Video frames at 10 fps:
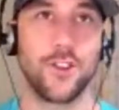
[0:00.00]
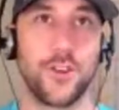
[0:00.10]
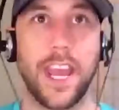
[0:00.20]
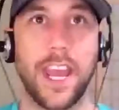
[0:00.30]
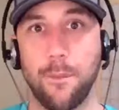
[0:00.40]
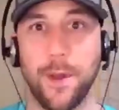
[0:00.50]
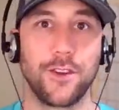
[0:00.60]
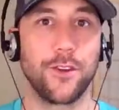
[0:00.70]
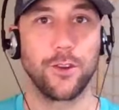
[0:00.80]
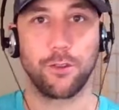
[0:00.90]
you can't
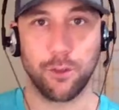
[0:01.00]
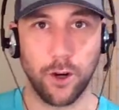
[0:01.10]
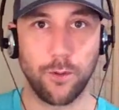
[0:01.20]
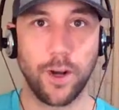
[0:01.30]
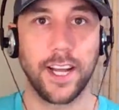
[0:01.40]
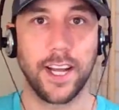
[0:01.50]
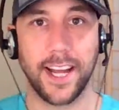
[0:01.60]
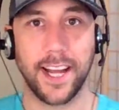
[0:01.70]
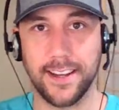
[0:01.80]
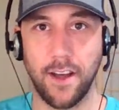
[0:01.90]
pivot till you start, right? You got to
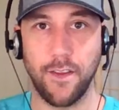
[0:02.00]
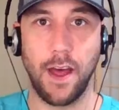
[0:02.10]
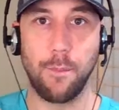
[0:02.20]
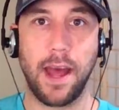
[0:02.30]
head down that path,